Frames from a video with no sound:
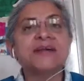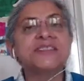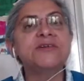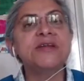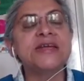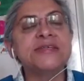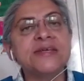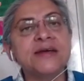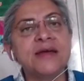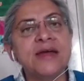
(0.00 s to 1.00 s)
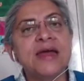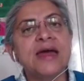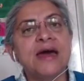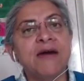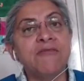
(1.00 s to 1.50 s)
Asar is a
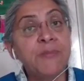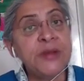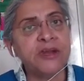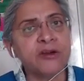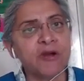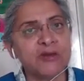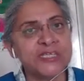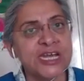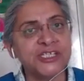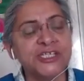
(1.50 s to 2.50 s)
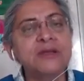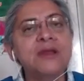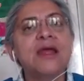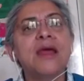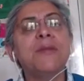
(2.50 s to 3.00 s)
repeated cross section,
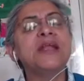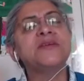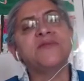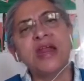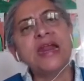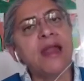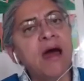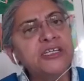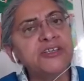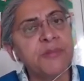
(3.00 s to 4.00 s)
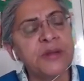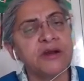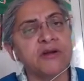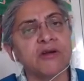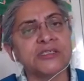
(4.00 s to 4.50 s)
but it's a very large
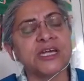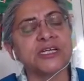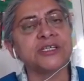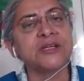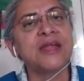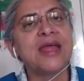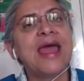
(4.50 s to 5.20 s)
repeated cross section.